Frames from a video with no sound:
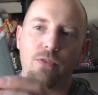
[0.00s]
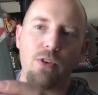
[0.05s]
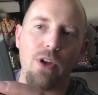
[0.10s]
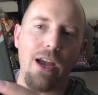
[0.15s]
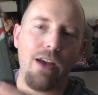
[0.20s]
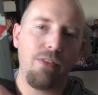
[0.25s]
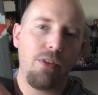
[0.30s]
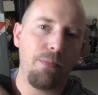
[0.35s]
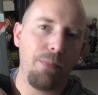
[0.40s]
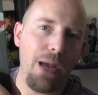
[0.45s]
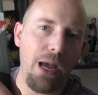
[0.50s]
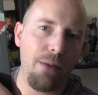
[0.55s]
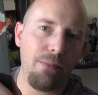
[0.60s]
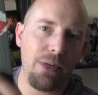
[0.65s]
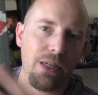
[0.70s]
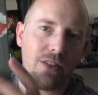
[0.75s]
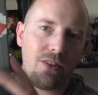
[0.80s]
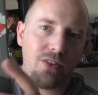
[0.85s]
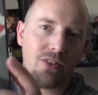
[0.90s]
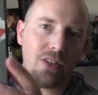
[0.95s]
you have the
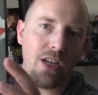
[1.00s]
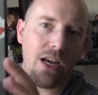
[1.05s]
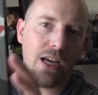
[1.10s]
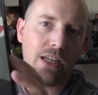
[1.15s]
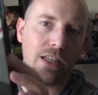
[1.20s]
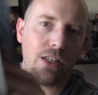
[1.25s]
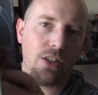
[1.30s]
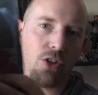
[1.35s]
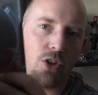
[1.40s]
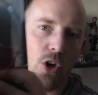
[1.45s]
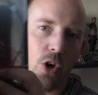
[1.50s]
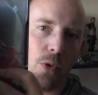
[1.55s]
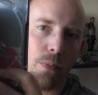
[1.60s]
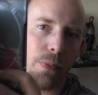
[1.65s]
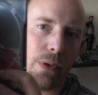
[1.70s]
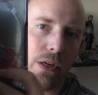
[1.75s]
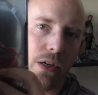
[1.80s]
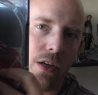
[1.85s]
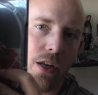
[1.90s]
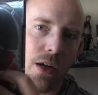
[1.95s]
Batman side and you
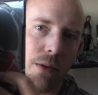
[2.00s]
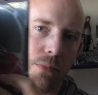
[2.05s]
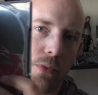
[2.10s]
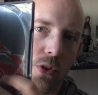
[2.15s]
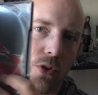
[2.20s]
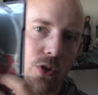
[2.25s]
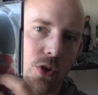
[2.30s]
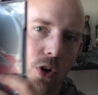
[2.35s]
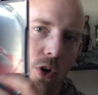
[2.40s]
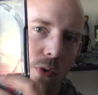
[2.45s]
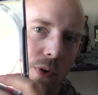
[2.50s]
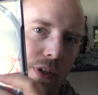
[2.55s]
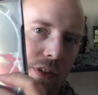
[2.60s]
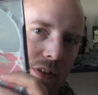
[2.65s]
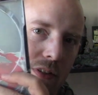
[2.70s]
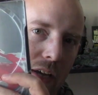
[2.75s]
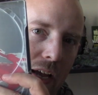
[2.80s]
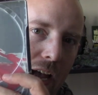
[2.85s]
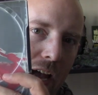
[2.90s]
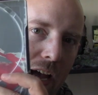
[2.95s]
open it up, you're going
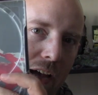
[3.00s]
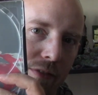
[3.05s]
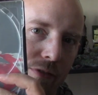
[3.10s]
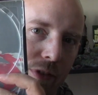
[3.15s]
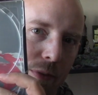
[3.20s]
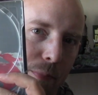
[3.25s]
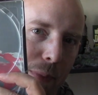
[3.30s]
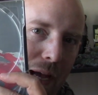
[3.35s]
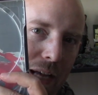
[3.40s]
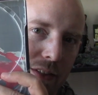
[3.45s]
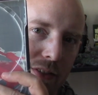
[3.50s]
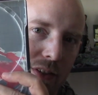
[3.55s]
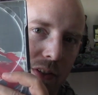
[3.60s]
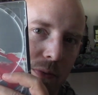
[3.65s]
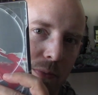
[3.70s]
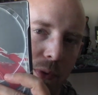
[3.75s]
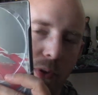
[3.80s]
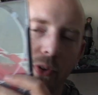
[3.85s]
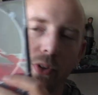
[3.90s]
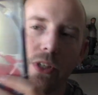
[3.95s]
to have the Bat
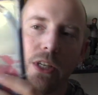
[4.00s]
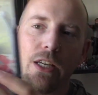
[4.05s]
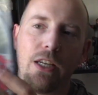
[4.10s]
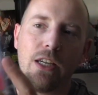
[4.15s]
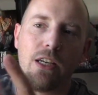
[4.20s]
symbol.